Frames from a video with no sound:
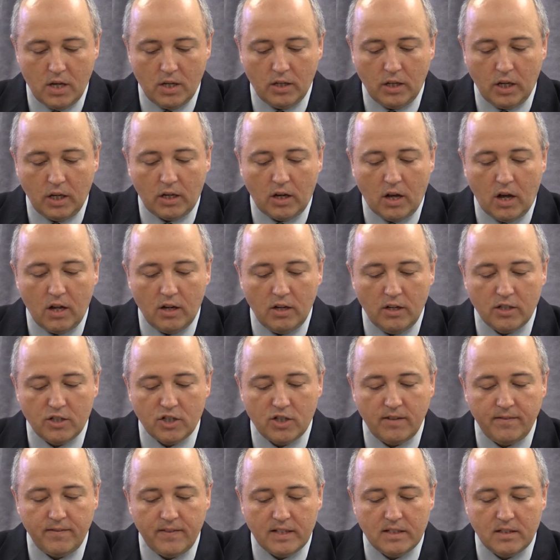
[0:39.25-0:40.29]
The
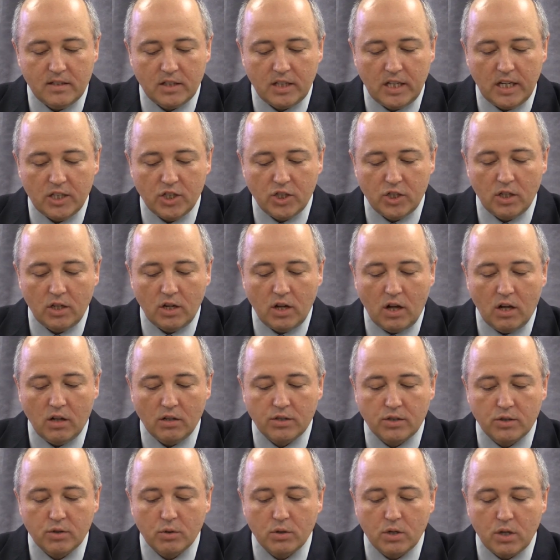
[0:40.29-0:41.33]
college investigation
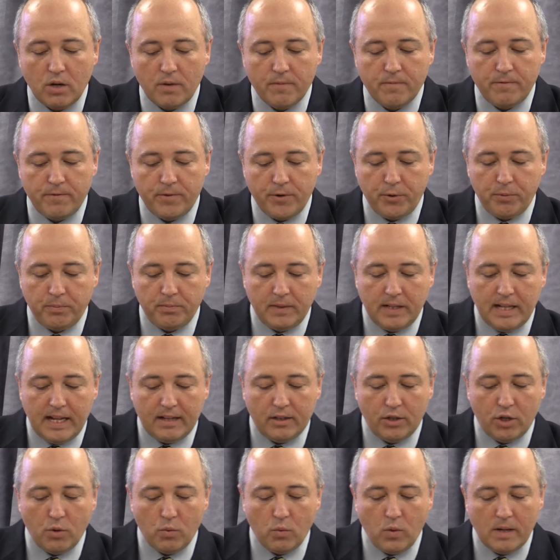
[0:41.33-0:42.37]
also confirmed
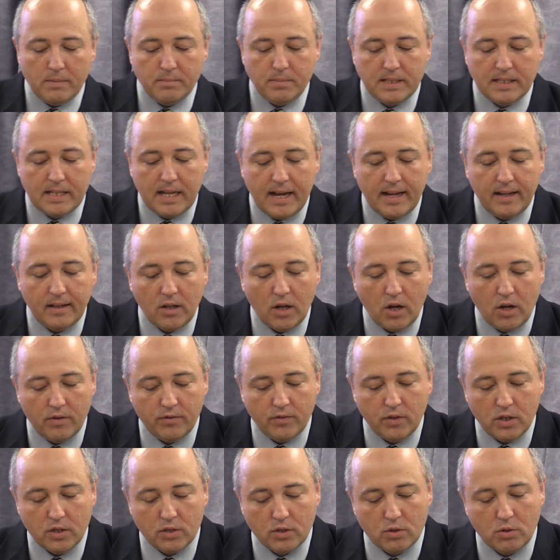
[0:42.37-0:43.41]
that the website
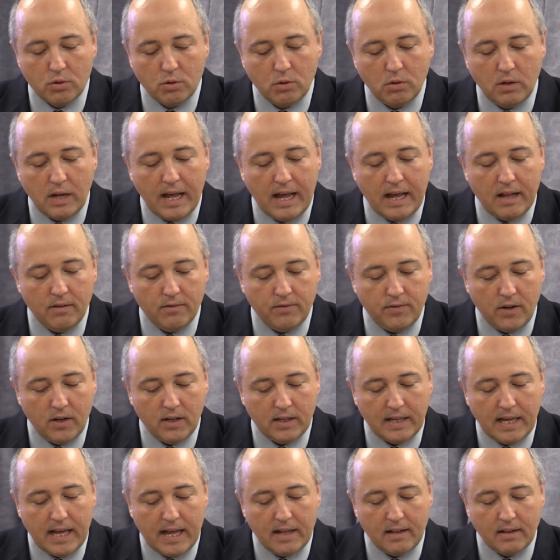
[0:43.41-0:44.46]
of the school El
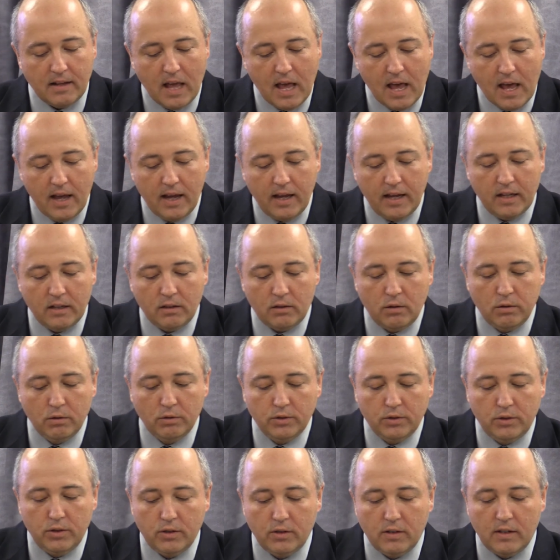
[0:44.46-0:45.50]
Forkane
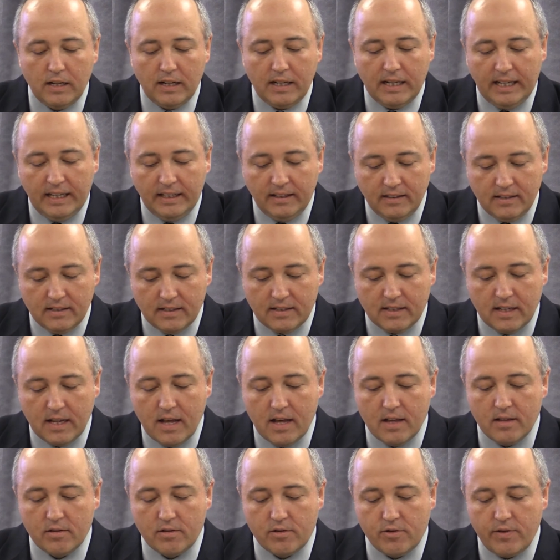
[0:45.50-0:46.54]
included links
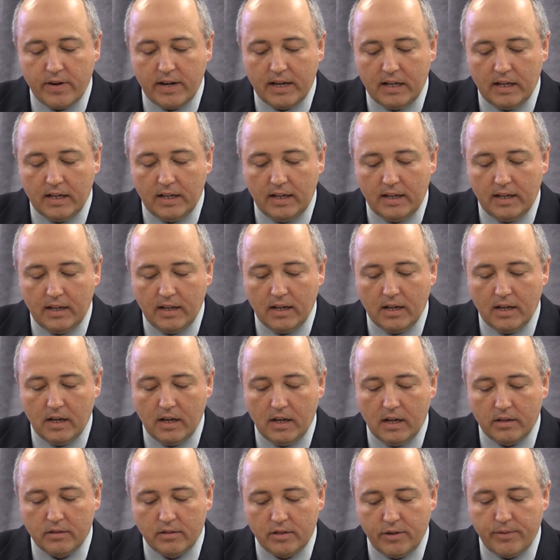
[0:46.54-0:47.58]
directly
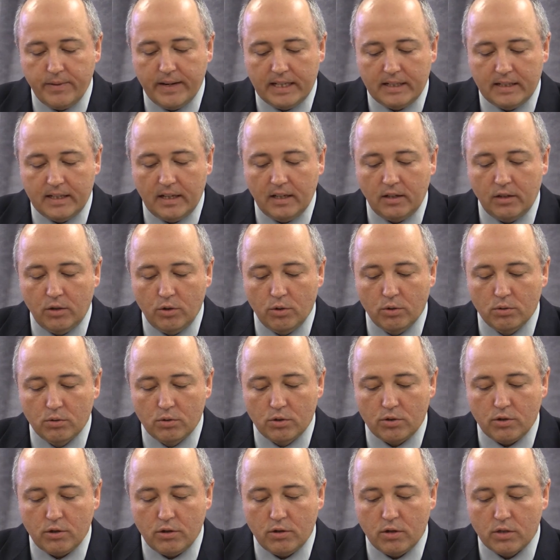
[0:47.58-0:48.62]
directing
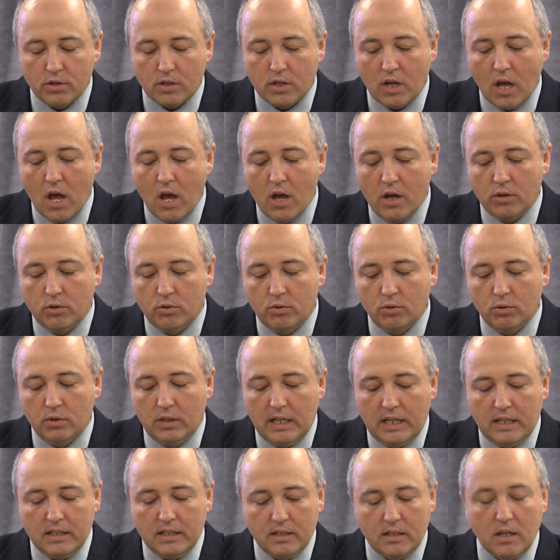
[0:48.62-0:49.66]
users to
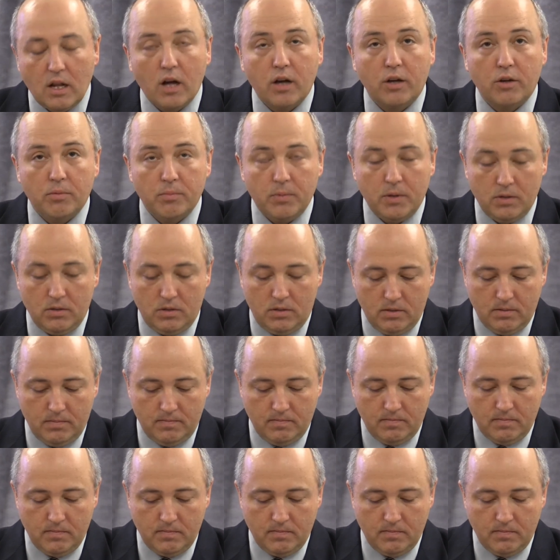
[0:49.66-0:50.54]
these documents.